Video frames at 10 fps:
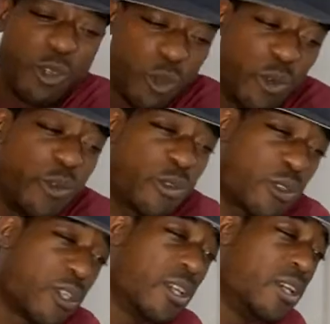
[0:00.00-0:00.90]

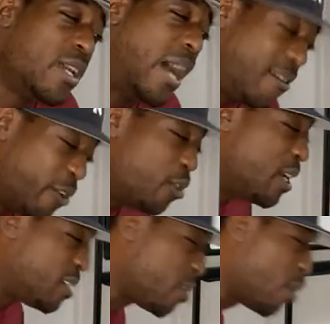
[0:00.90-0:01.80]
used. I've heard
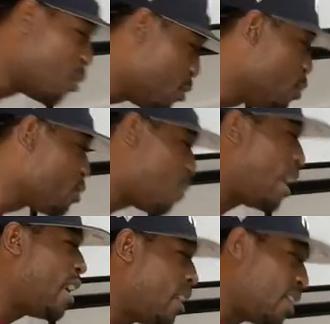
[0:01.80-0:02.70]
that term used
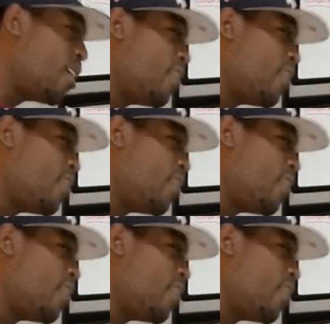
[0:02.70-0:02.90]
by